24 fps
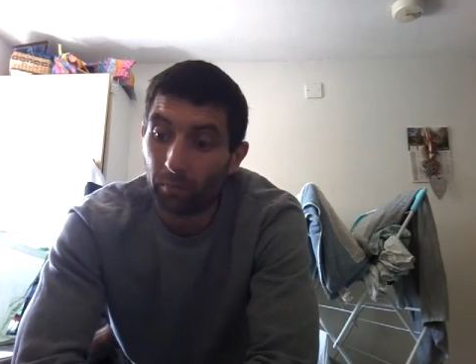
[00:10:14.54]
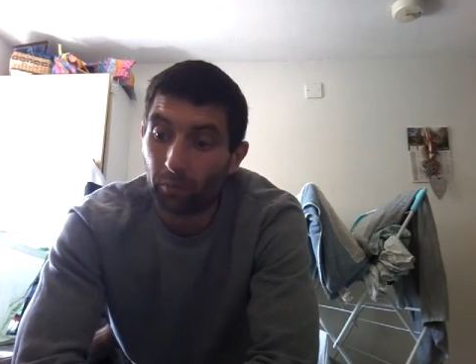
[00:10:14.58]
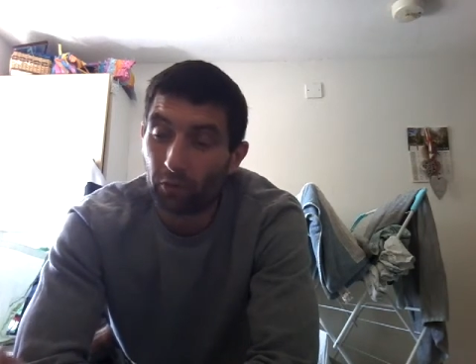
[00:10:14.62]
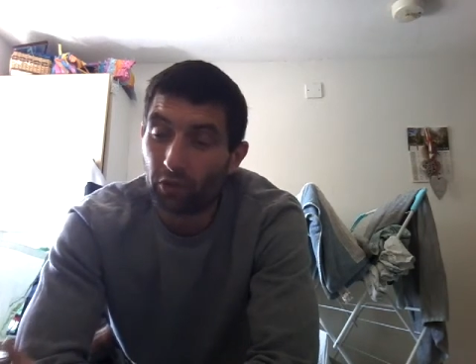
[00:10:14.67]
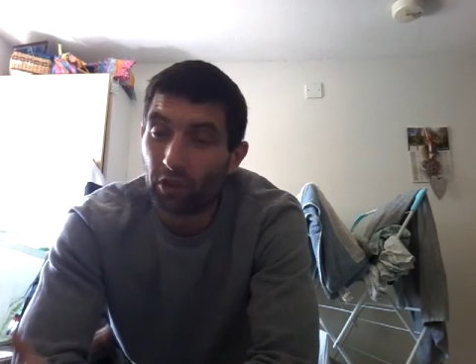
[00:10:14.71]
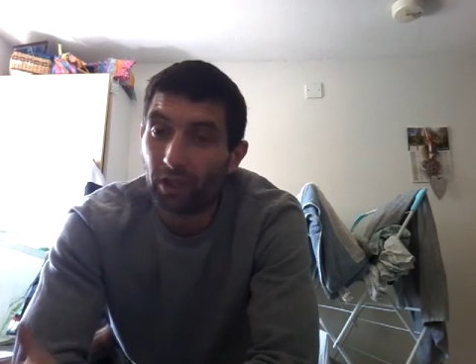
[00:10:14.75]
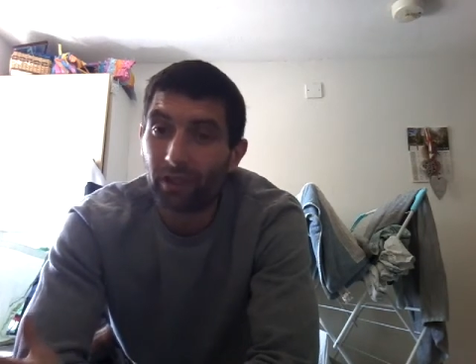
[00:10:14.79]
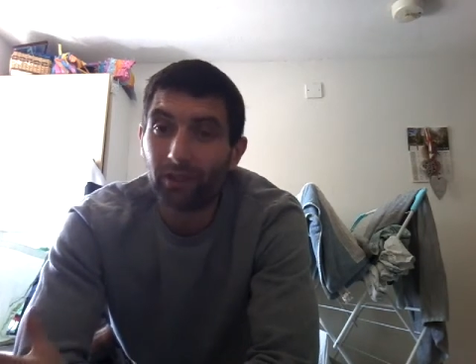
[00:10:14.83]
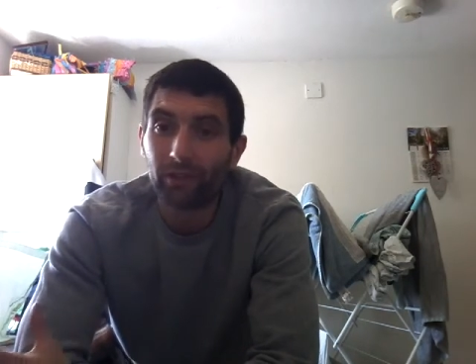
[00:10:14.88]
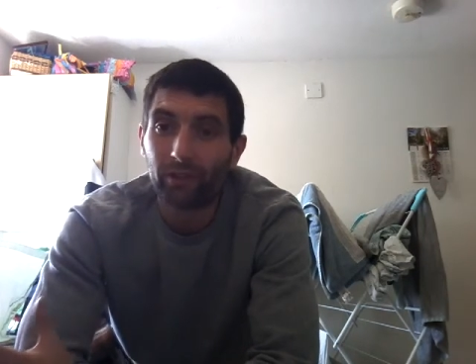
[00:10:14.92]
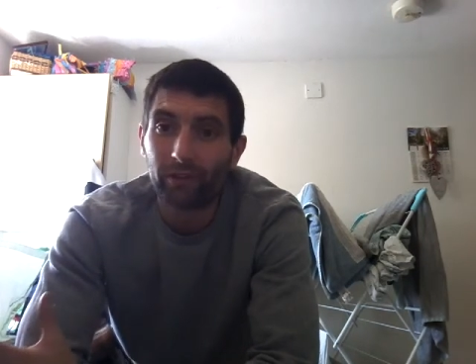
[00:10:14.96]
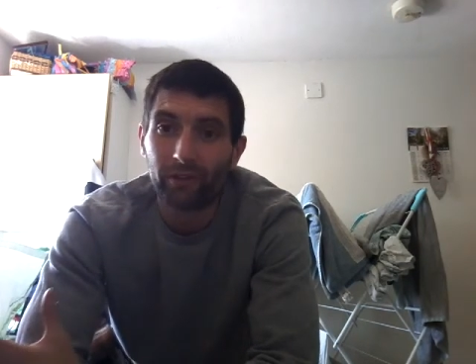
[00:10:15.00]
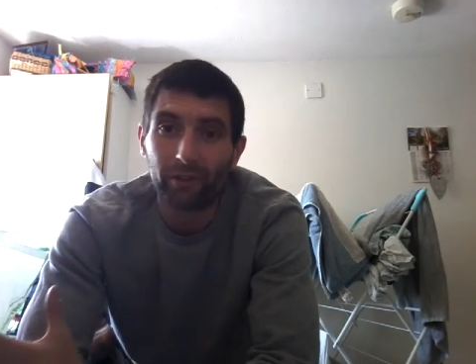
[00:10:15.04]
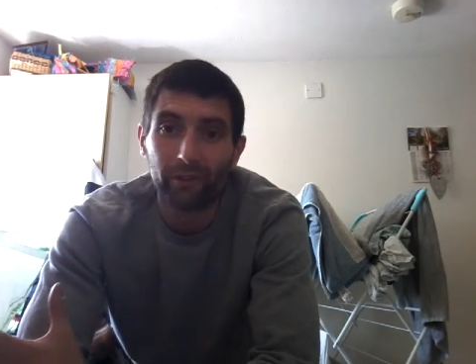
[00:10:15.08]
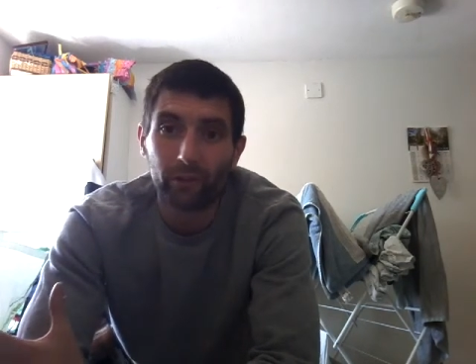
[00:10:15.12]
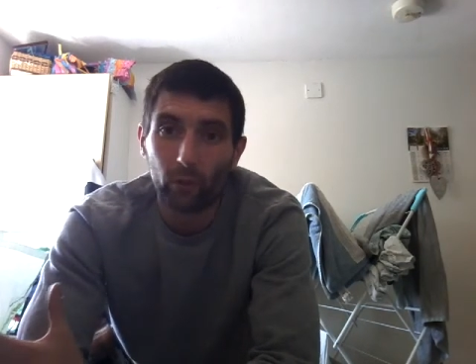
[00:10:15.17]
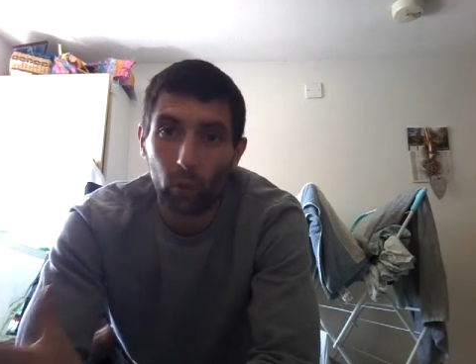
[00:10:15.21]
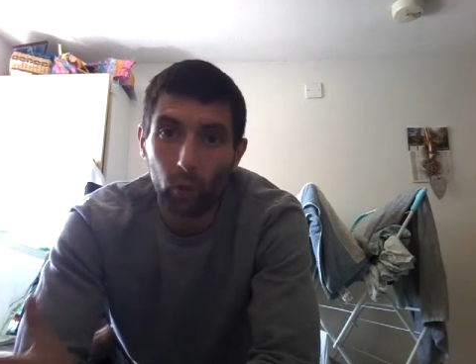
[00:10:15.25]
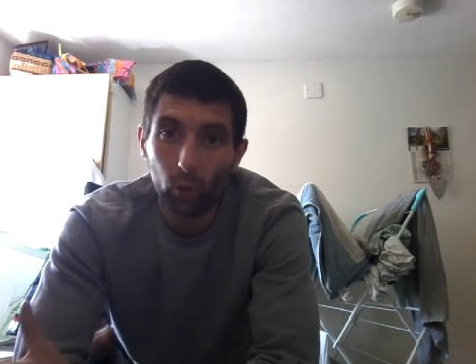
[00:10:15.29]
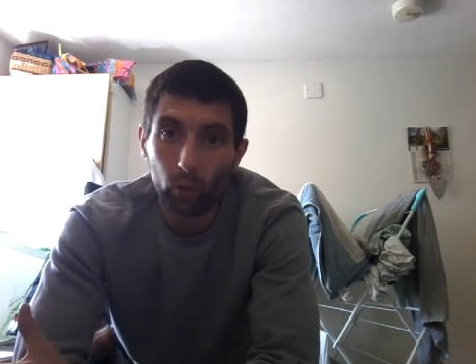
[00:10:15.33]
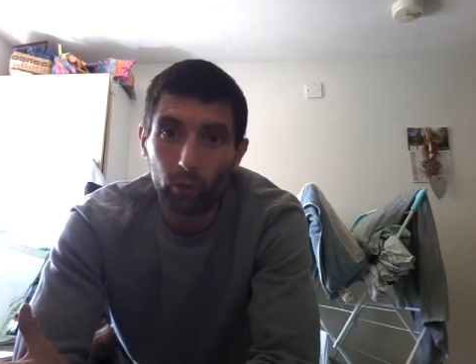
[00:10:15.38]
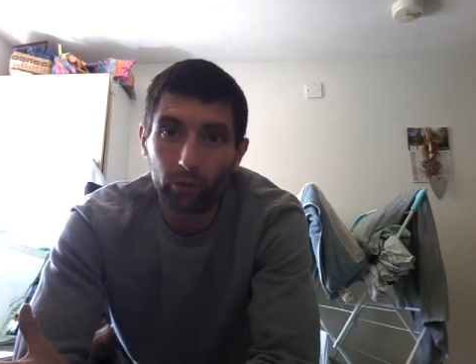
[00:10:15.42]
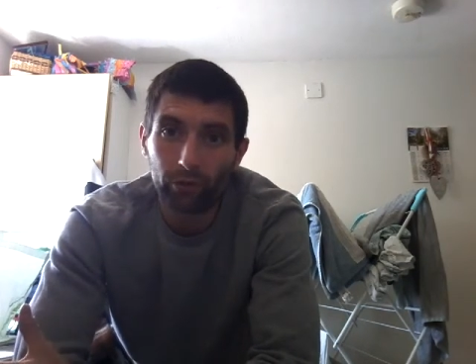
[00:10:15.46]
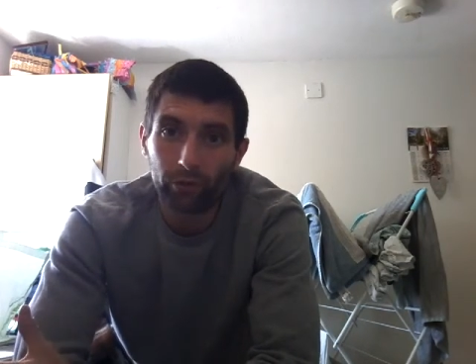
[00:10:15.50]
Jesus is
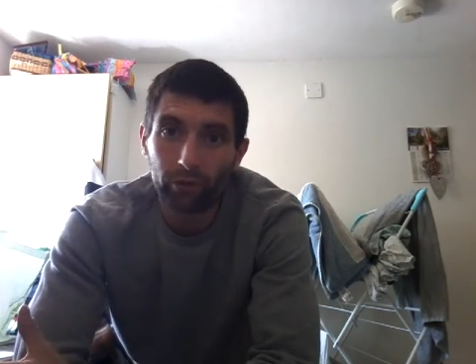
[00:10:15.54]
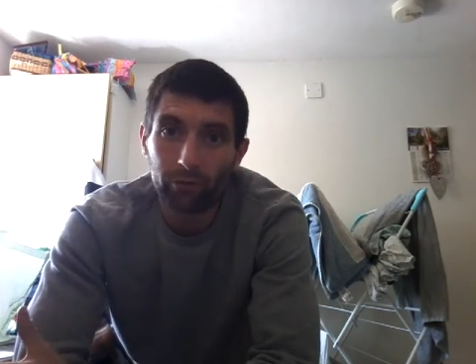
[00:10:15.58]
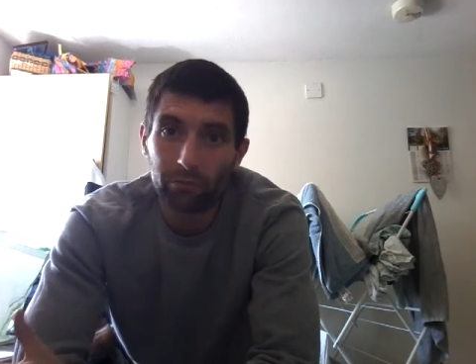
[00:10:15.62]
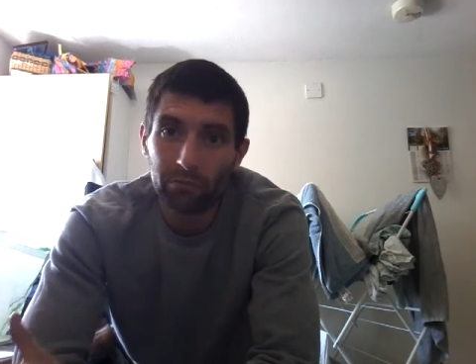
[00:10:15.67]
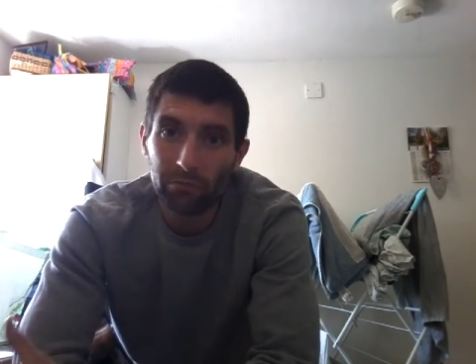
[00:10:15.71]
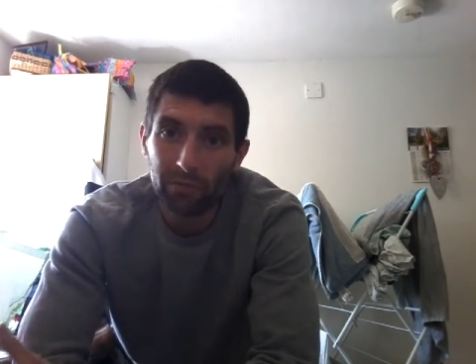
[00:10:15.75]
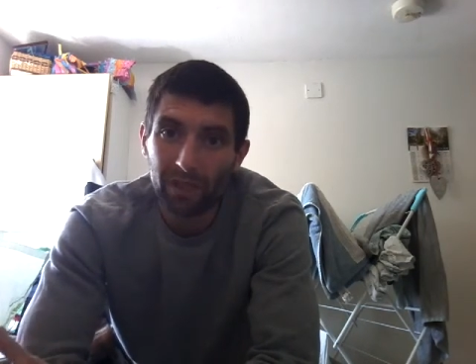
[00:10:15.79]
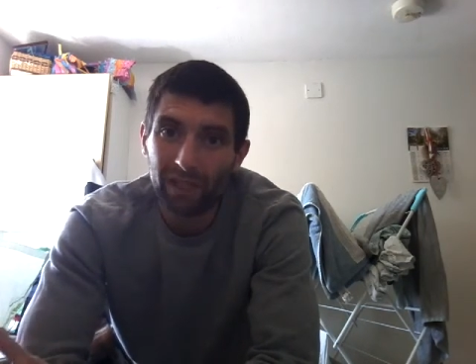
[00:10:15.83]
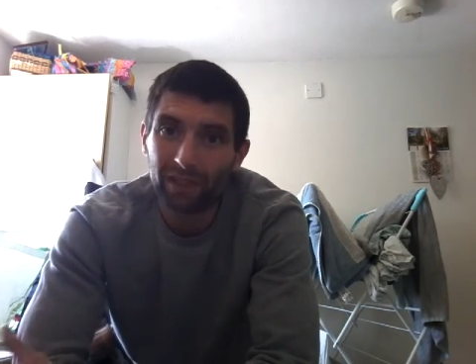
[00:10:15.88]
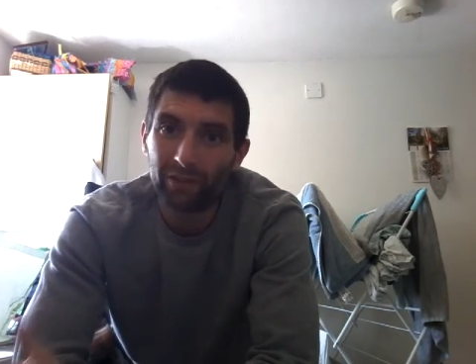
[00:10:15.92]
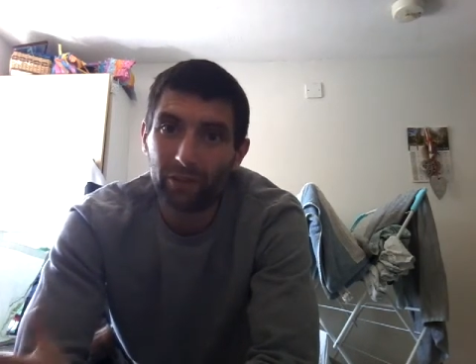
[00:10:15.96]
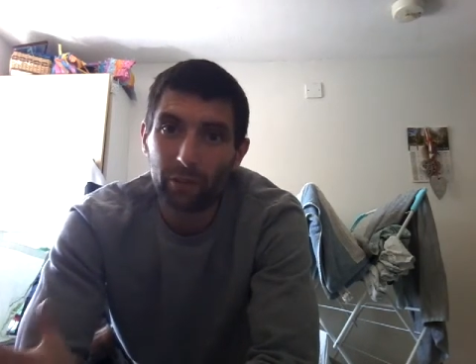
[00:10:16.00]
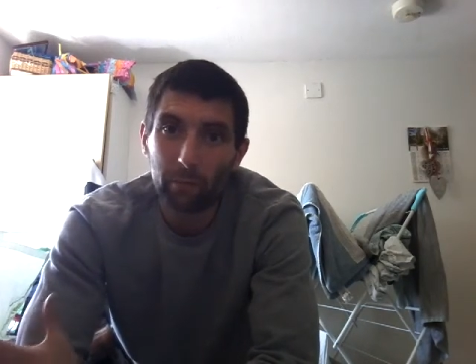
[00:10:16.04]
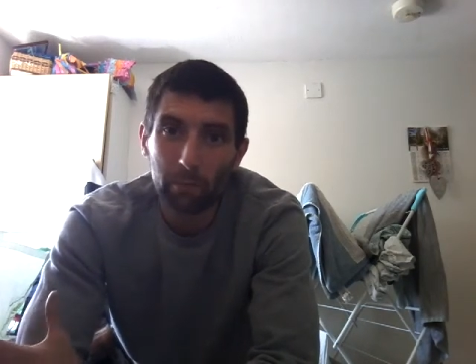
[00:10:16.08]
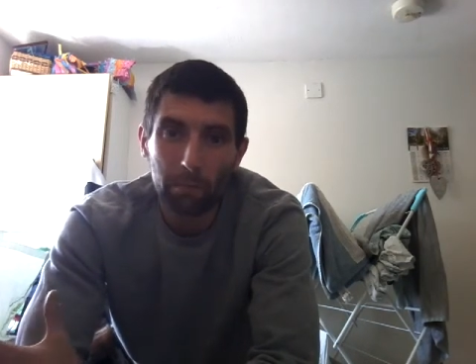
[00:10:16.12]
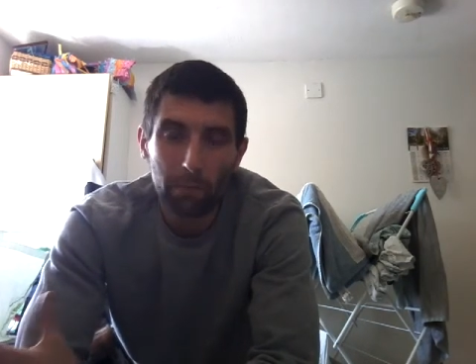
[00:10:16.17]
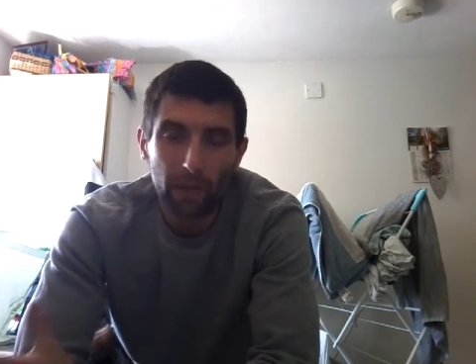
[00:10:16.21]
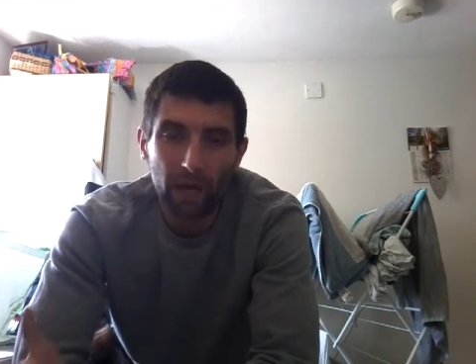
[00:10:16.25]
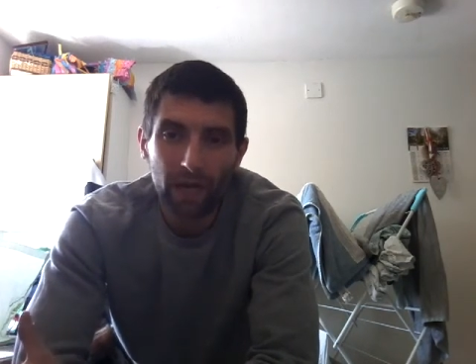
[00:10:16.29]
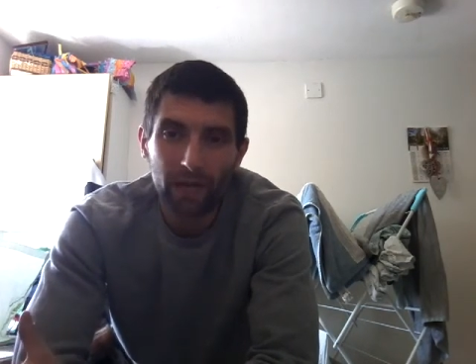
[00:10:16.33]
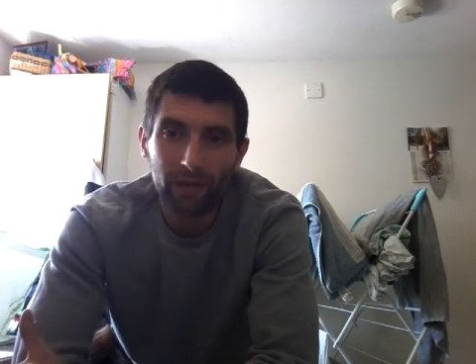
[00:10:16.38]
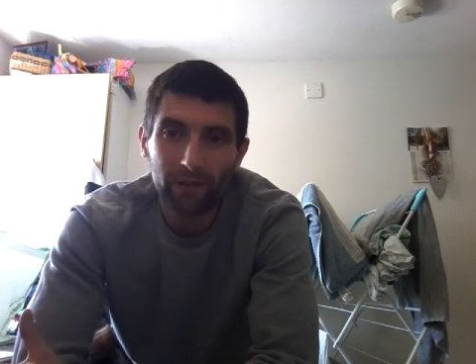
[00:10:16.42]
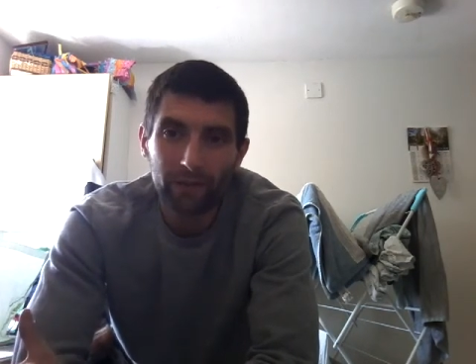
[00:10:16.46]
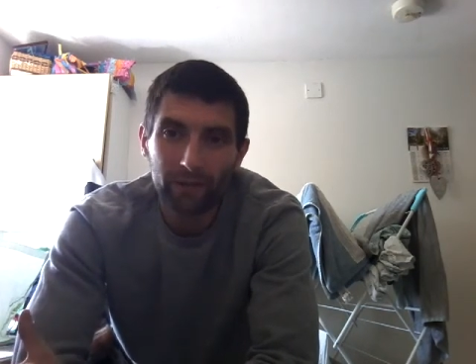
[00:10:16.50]
awesome. He's
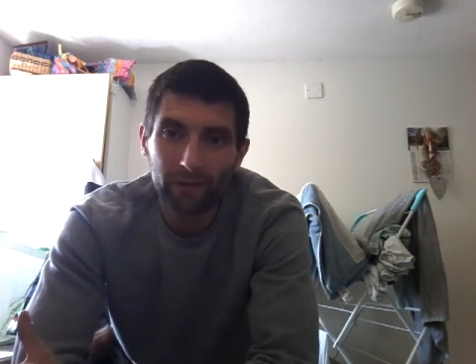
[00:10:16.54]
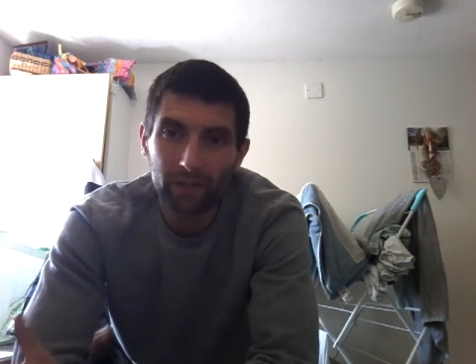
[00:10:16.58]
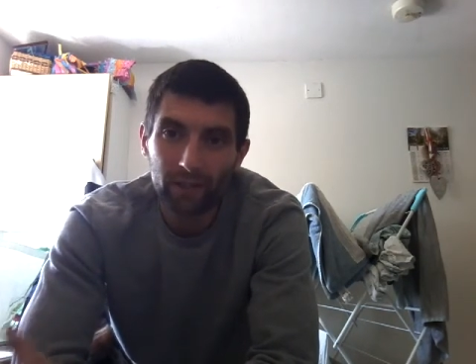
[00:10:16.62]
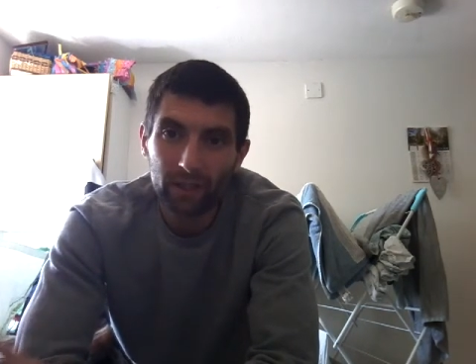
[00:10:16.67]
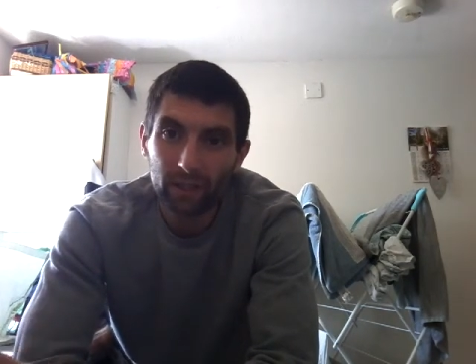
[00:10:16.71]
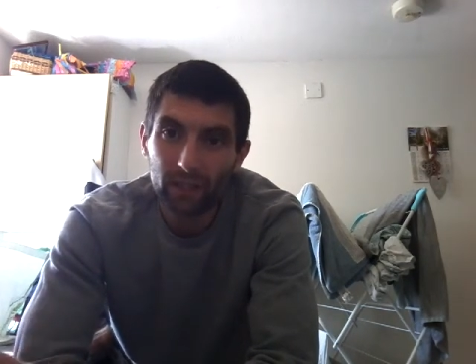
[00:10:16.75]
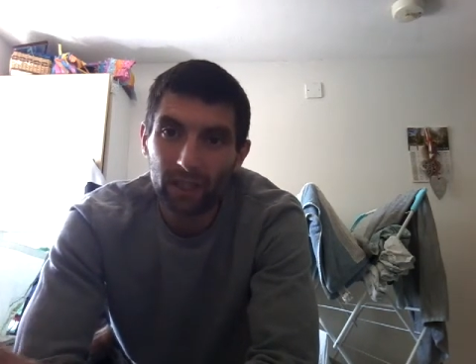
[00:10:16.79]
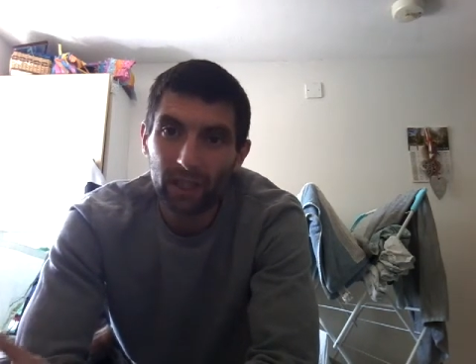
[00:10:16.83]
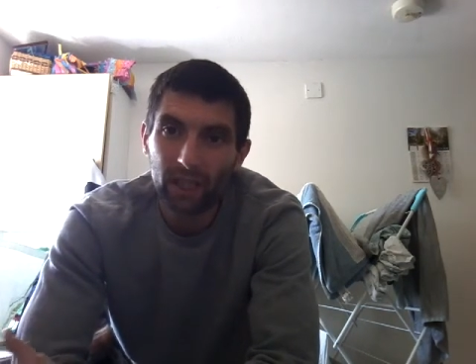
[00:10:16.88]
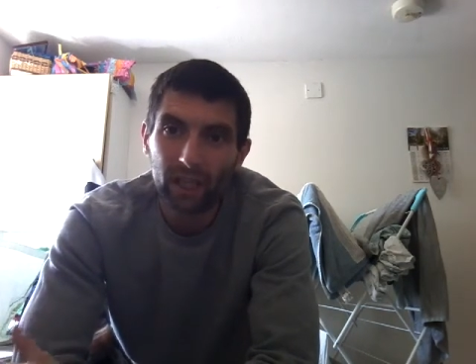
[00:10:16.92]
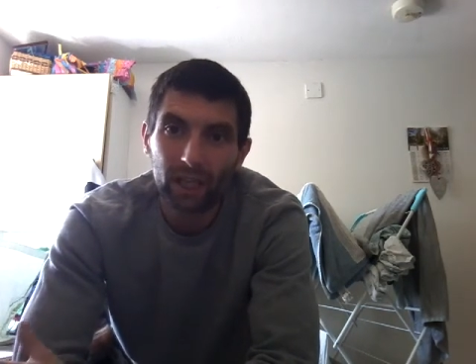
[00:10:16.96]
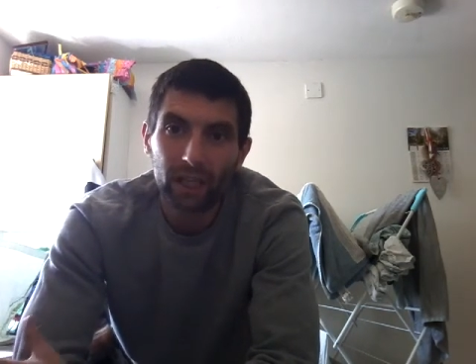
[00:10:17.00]
amazing.